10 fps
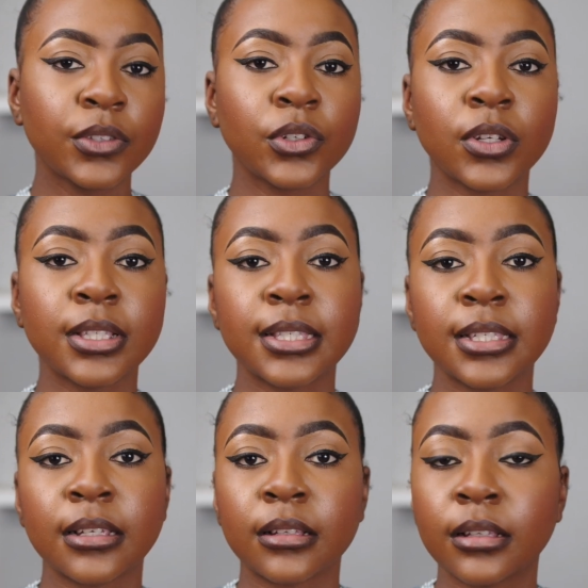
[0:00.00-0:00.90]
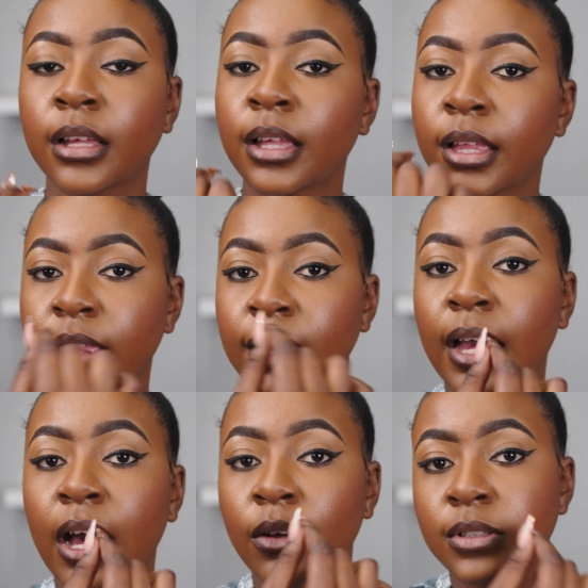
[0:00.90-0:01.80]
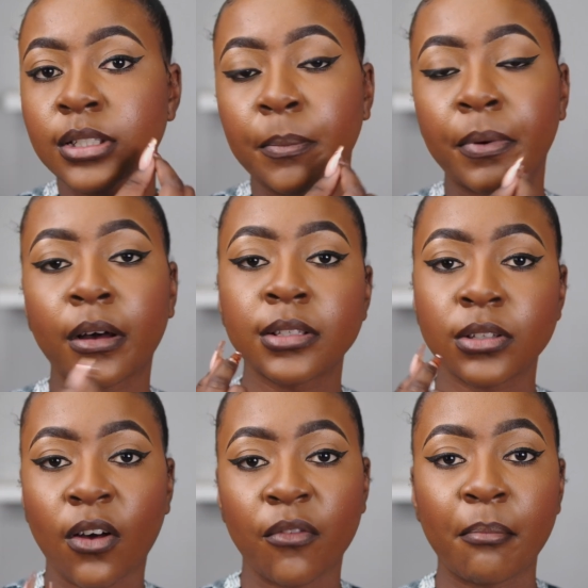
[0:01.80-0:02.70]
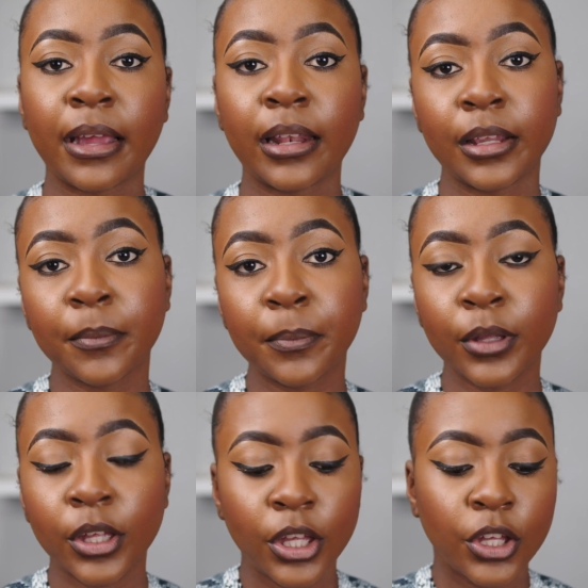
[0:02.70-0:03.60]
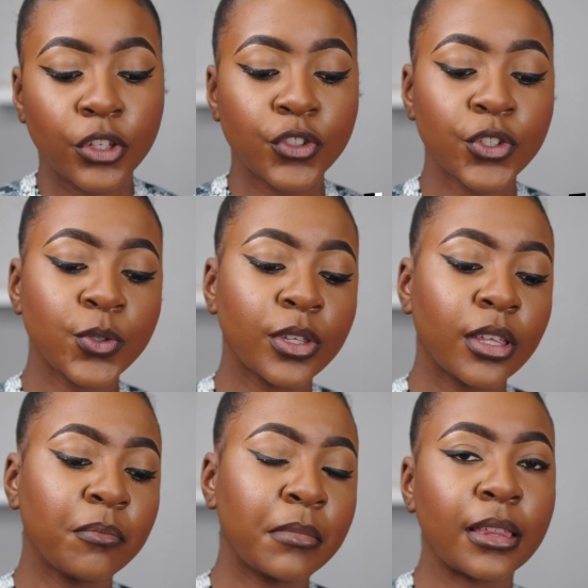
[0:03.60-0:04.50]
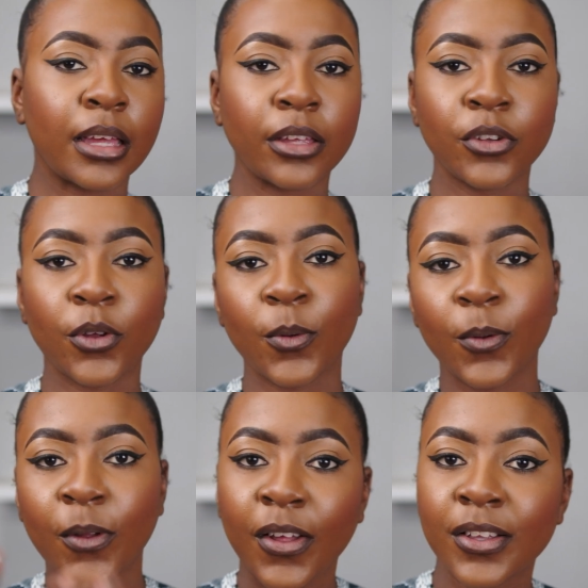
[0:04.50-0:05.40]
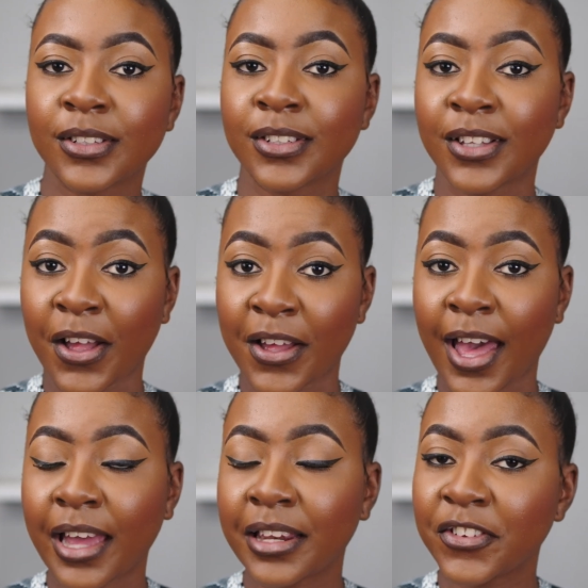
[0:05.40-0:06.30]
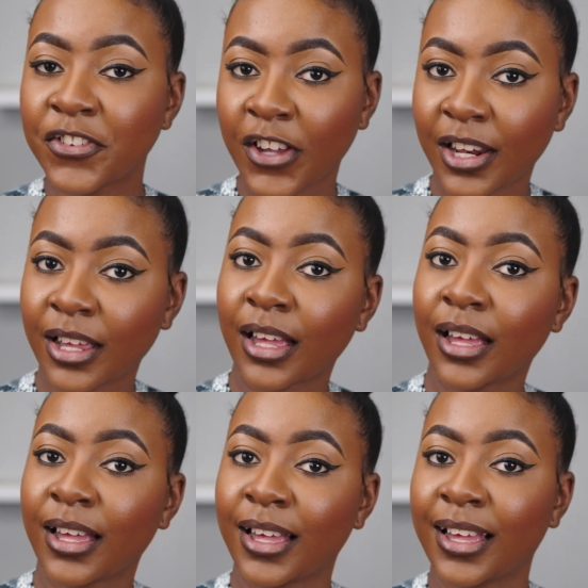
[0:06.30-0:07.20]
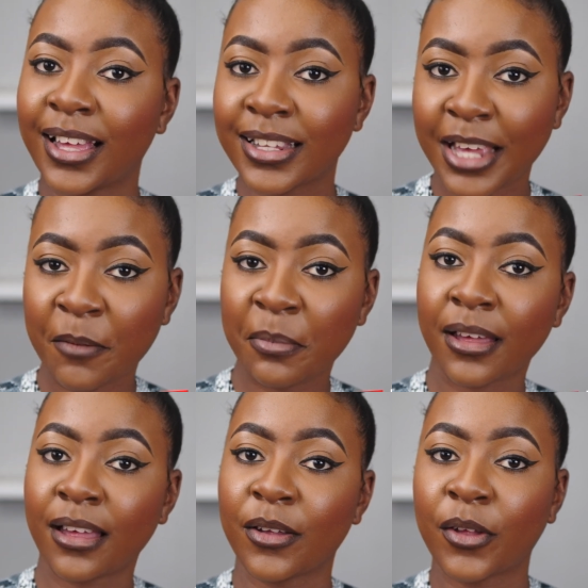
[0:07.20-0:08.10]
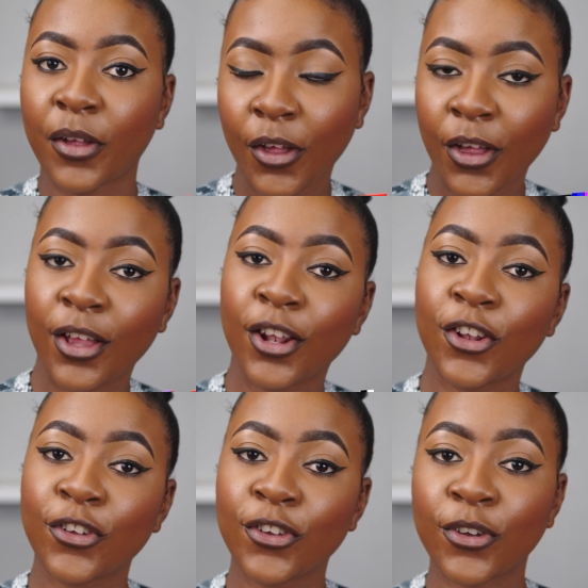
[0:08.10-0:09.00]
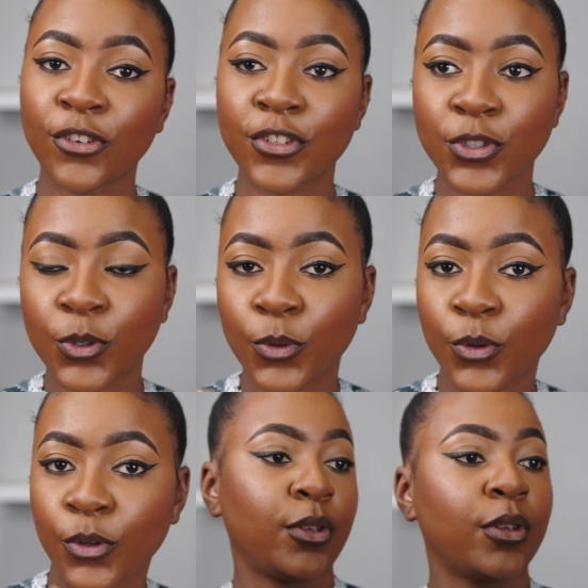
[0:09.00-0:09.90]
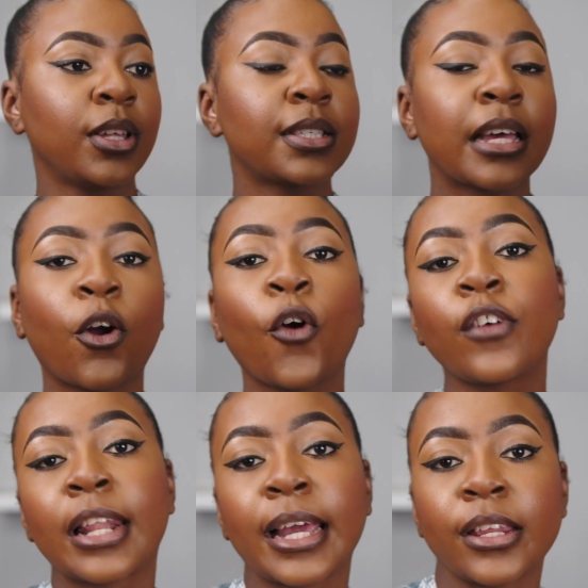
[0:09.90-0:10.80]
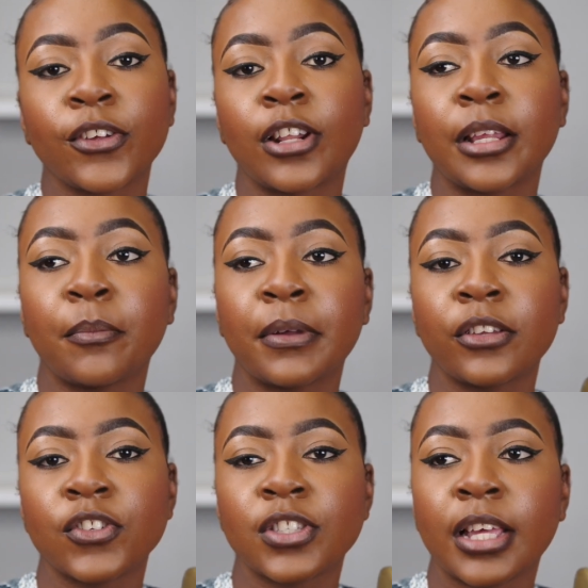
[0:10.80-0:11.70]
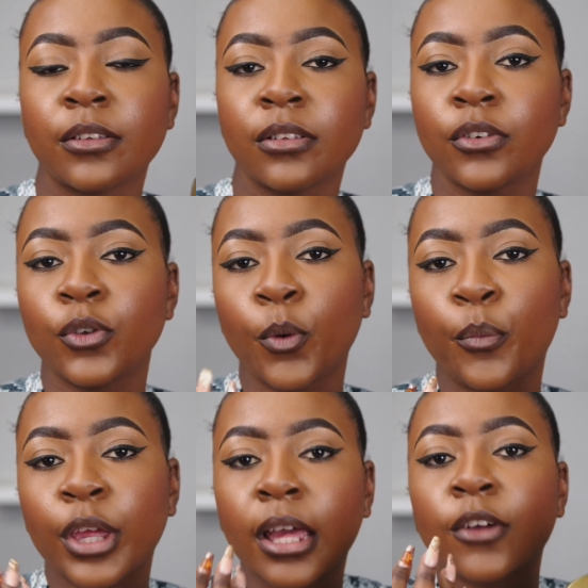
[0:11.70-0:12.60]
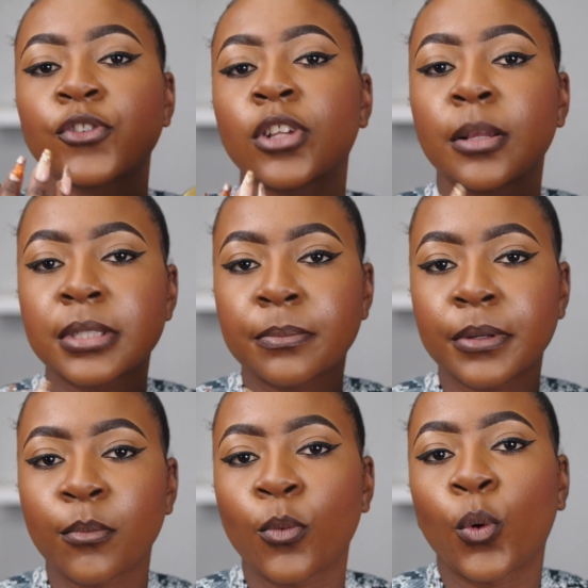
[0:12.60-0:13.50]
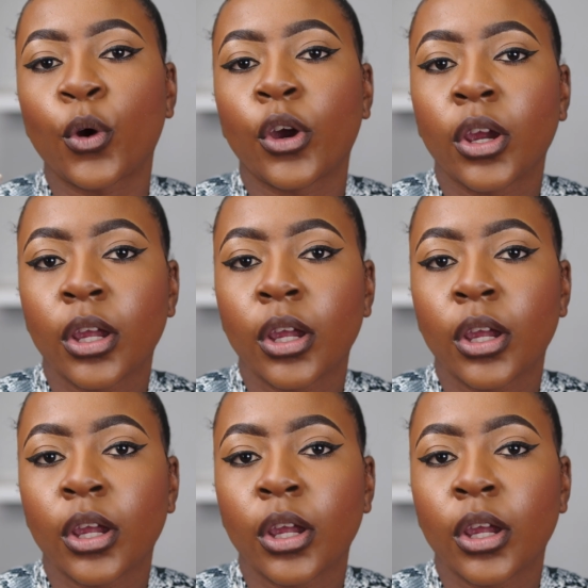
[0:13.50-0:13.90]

conceal the outer part of my lip, just to give me that, you know, Kylie Jenner type of look, you know, just to, it's like overlining your lip, but it's just like, you know, bringing out your lips a bit more.